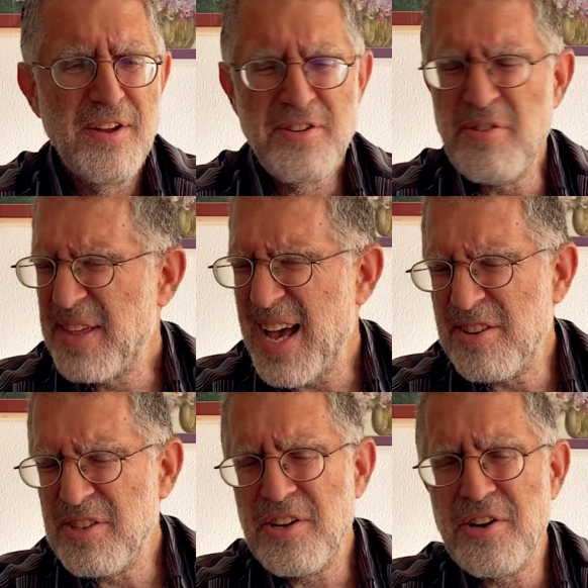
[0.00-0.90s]

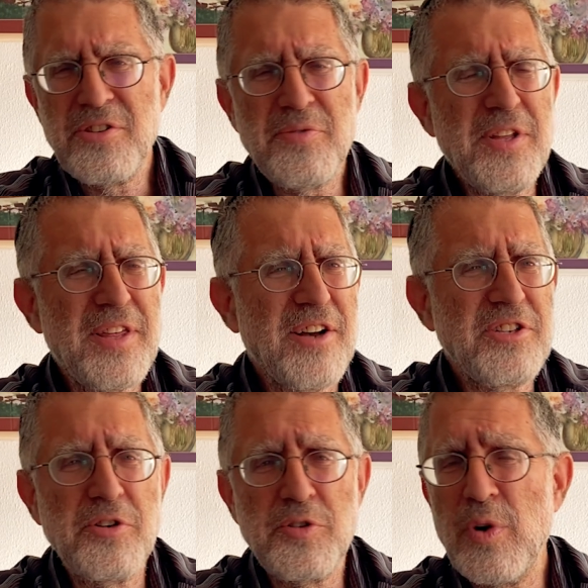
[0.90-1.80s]
2,000 years,
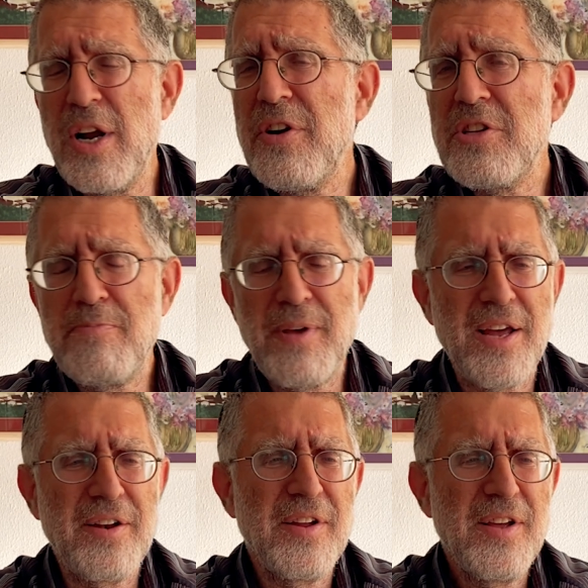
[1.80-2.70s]
3,000 years, whatever it's
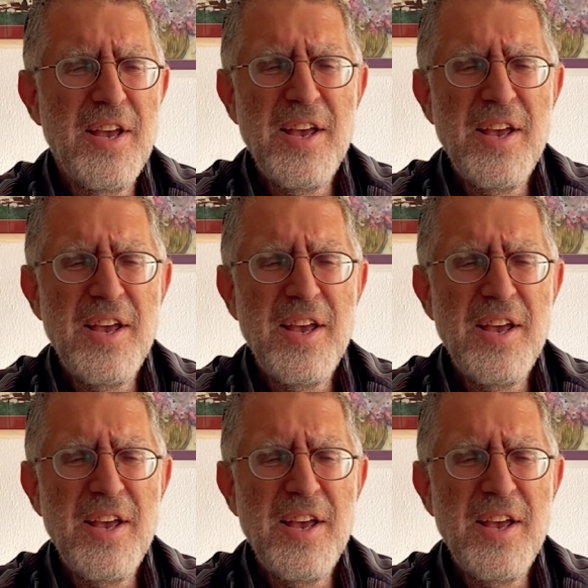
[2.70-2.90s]
been,